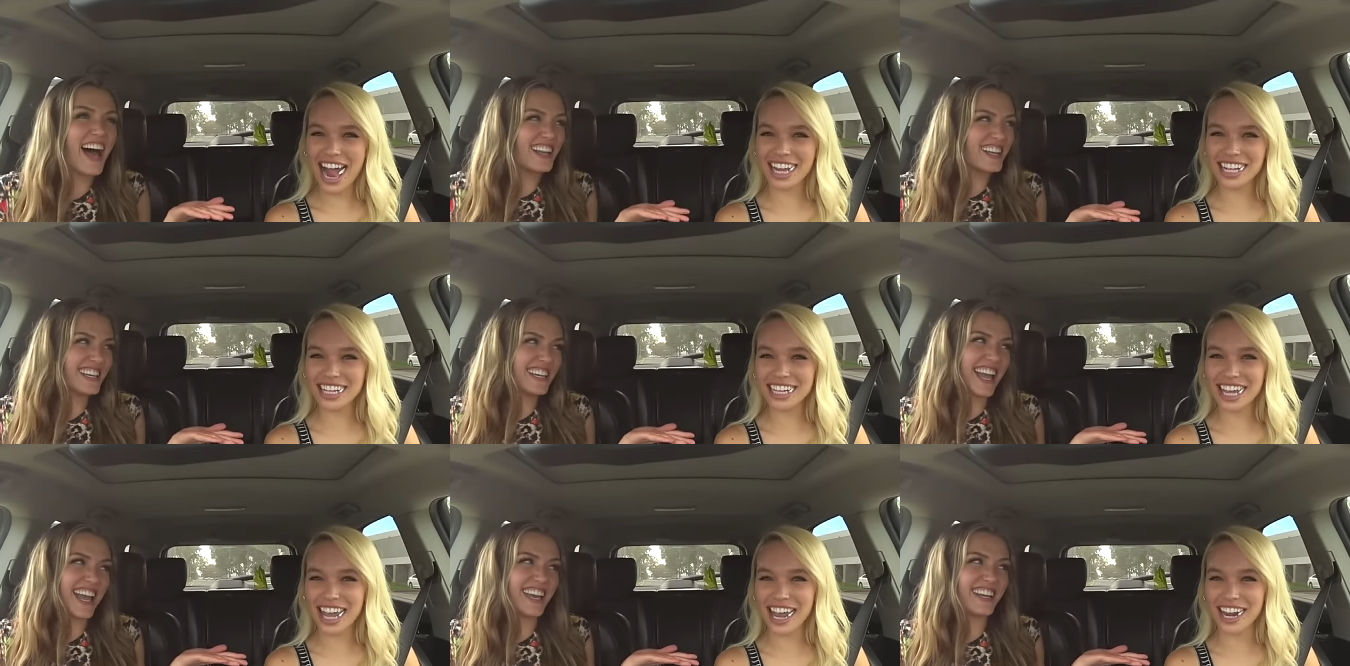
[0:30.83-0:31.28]

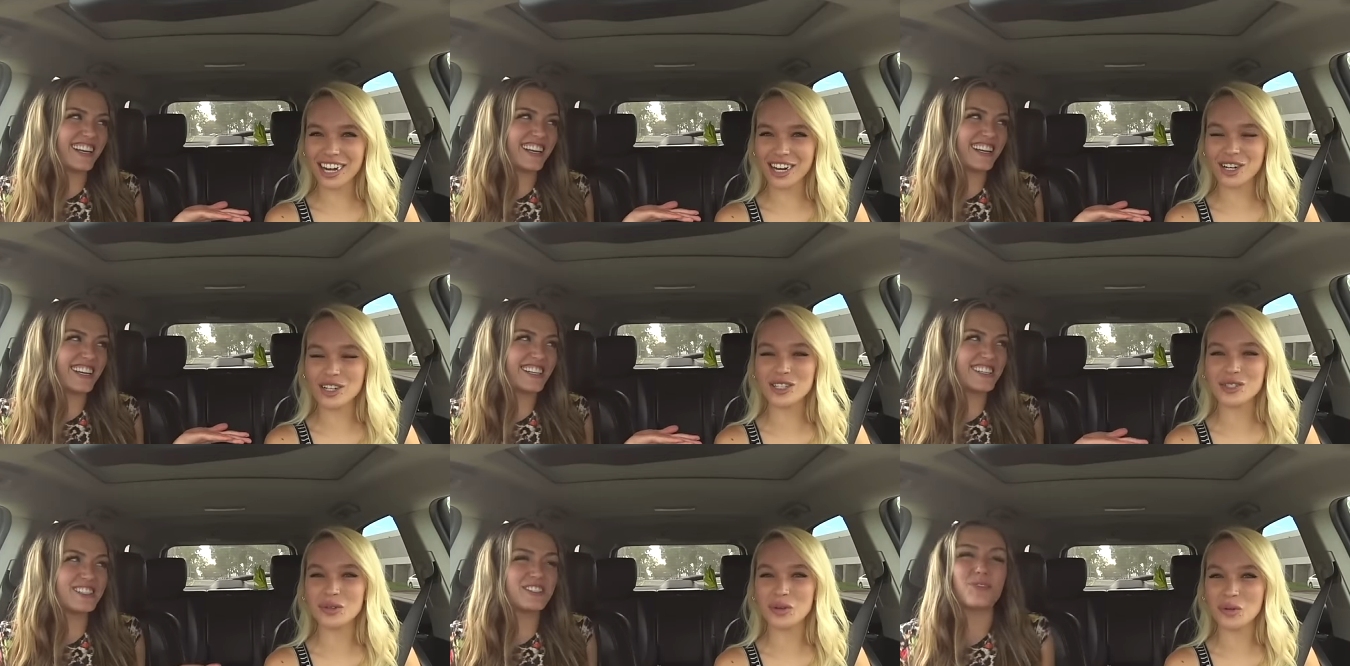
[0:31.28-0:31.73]

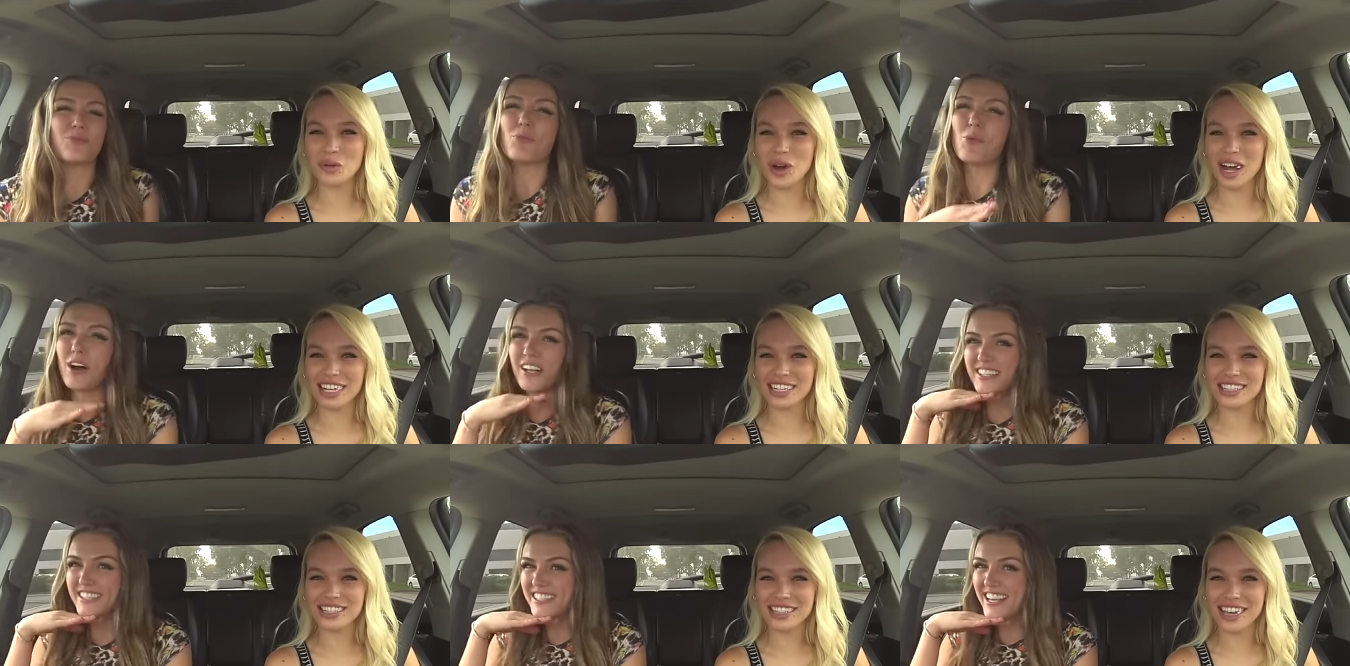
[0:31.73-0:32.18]
Speaker 1: alligators!
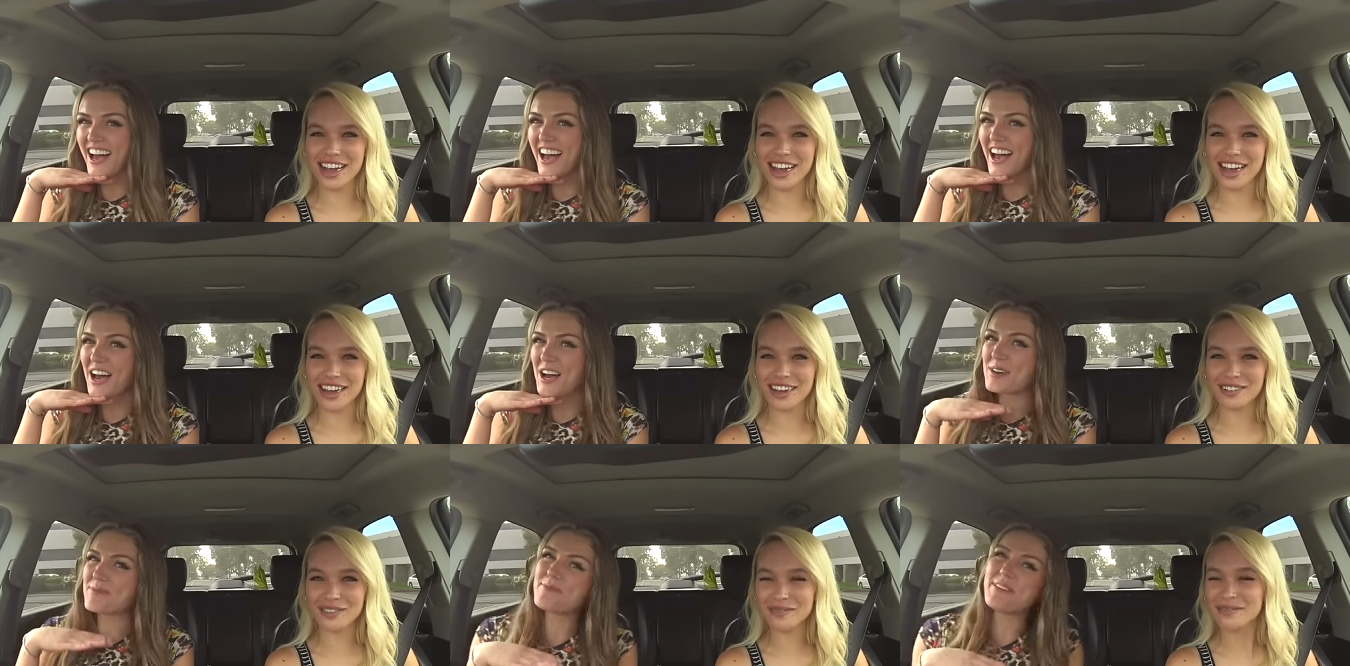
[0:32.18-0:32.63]
What's
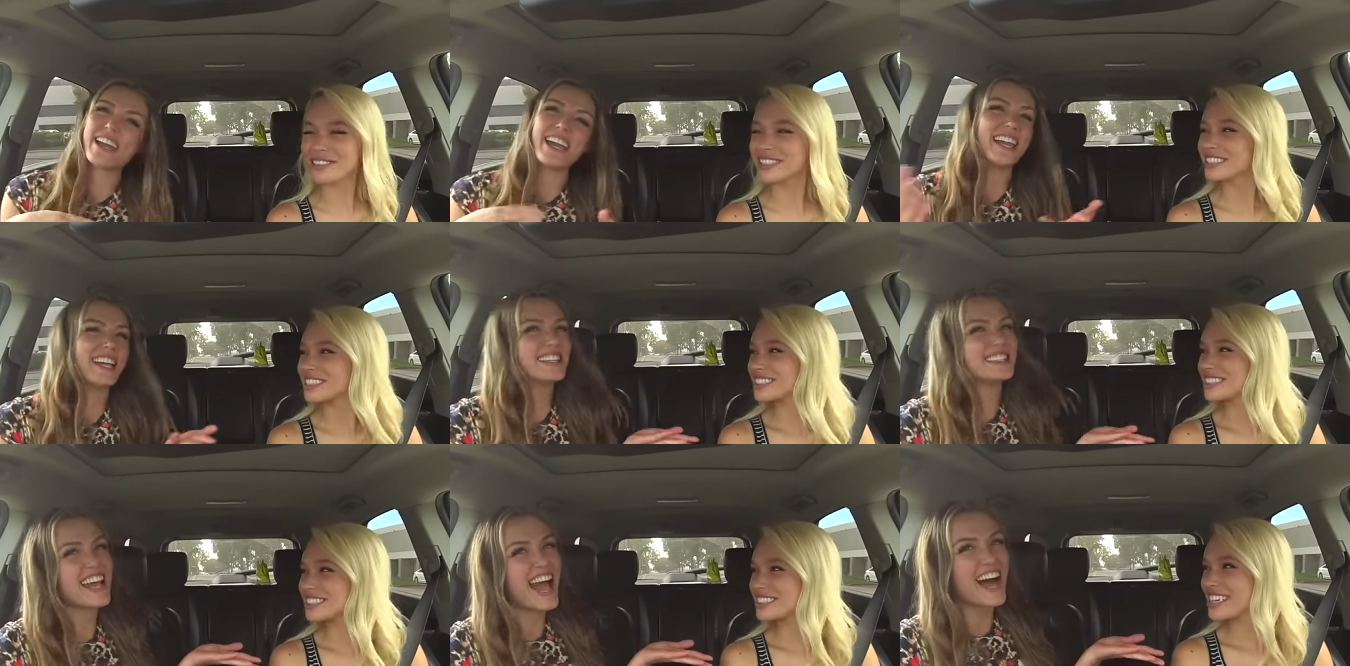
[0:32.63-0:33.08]
up?
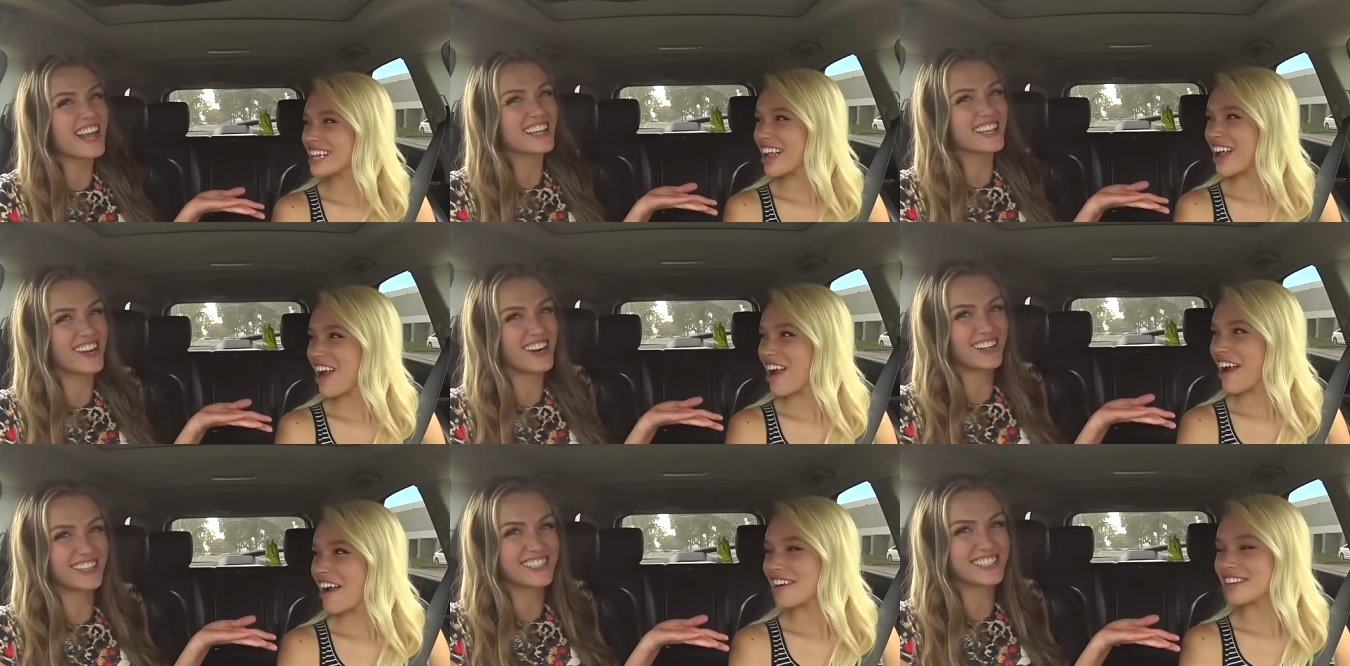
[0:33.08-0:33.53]
It's
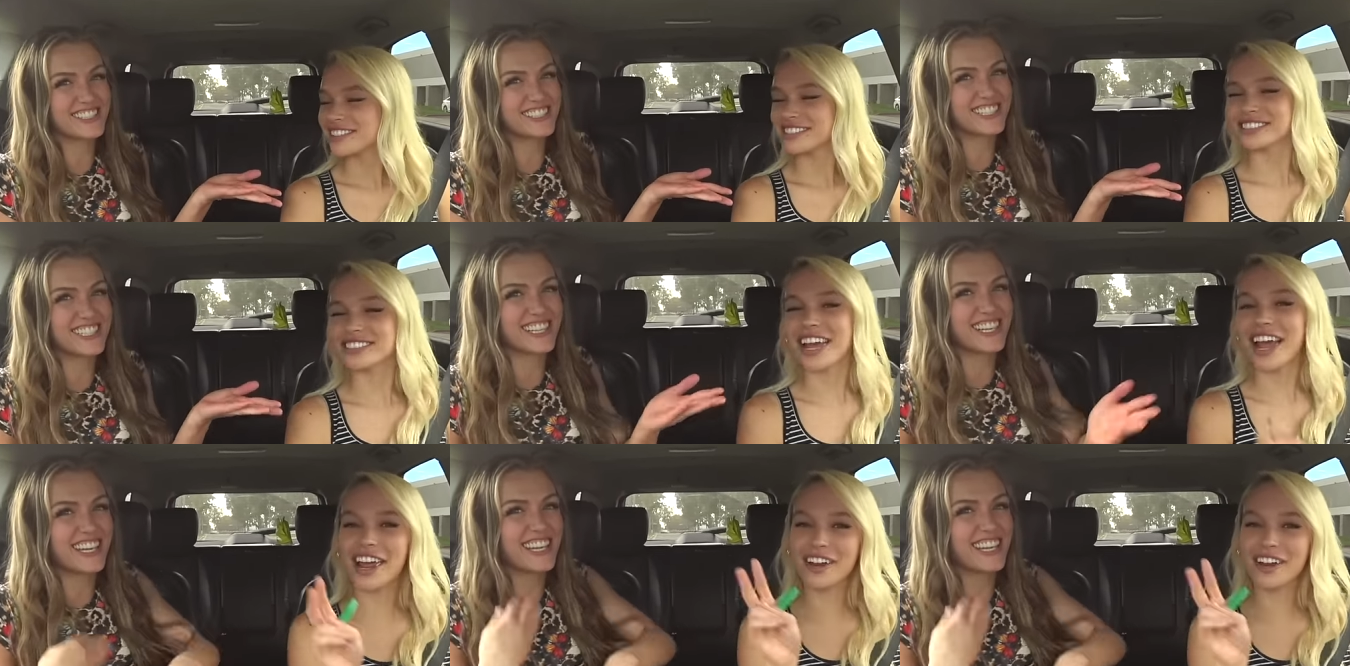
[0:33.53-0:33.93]
Ally Hardesty